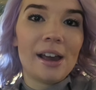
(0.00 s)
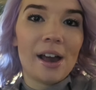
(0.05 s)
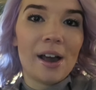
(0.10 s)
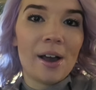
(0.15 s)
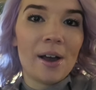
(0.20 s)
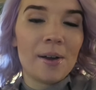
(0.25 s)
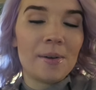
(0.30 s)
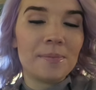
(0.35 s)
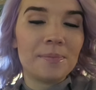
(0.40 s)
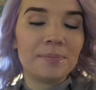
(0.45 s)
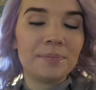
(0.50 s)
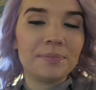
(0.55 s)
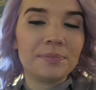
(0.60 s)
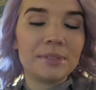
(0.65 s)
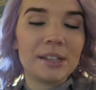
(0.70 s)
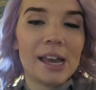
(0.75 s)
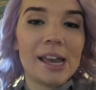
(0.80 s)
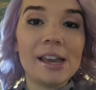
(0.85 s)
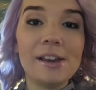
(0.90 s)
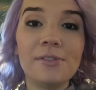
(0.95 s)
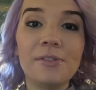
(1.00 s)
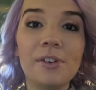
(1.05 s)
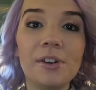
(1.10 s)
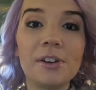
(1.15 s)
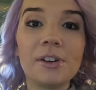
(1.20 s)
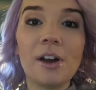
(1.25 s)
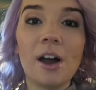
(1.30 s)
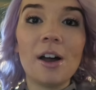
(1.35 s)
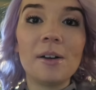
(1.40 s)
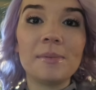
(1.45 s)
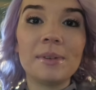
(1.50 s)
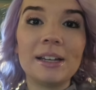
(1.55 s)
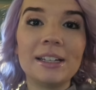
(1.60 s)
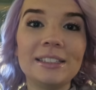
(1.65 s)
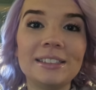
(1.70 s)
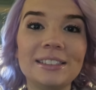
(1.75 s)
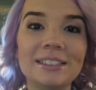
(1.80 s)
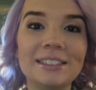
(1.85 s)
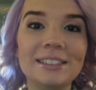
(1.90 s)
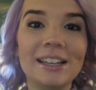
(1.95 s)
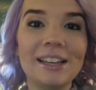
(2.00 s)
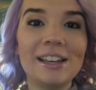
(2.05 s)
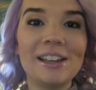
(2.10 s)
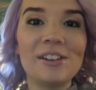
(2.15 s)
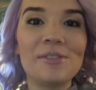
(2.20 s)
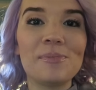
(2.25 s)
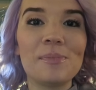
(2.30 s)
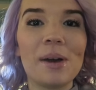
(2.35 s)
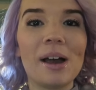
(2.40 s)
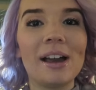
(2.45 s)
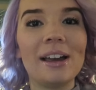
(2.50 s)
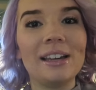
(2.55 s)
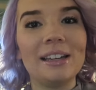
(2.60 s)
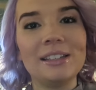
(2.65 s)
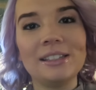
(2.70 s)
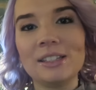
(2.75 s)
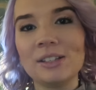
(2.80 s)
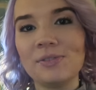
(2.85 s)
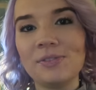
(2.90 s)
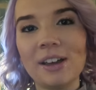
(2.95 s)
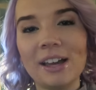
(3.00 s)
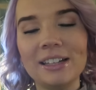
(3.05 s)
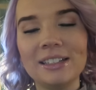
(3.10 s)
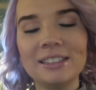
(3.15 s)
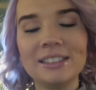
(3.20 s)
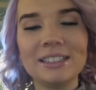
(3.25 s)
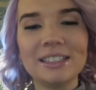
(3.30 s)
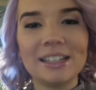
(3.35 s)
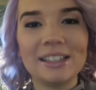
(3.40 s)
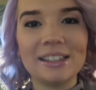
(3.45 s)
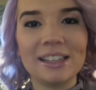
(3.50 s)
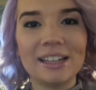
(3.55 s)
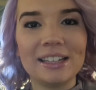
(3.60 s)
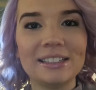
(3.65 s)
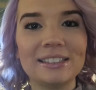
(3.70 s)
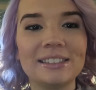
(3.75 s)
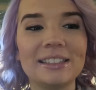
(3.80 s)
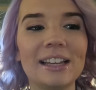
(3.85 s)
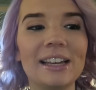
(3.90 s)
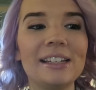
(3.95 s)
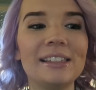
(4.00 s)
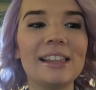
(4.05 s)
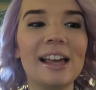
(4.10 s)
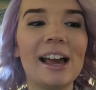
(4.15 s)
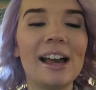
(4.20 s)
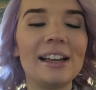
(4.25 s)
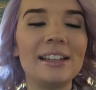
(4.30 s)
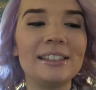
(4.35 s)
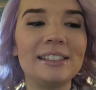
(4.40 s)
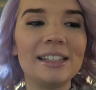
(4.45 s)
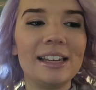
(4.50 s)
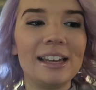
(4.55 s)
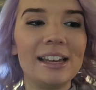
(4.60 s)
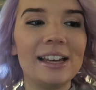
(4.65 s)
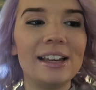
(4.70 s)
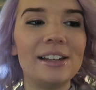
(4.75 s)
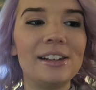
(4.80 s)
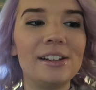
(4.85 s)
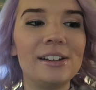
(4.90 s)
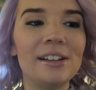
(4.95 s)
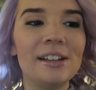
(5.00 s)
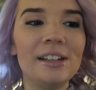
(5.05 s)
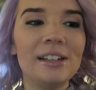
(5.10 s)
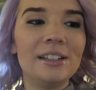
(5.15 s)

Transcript: um, hateful comments in my defense and things like that and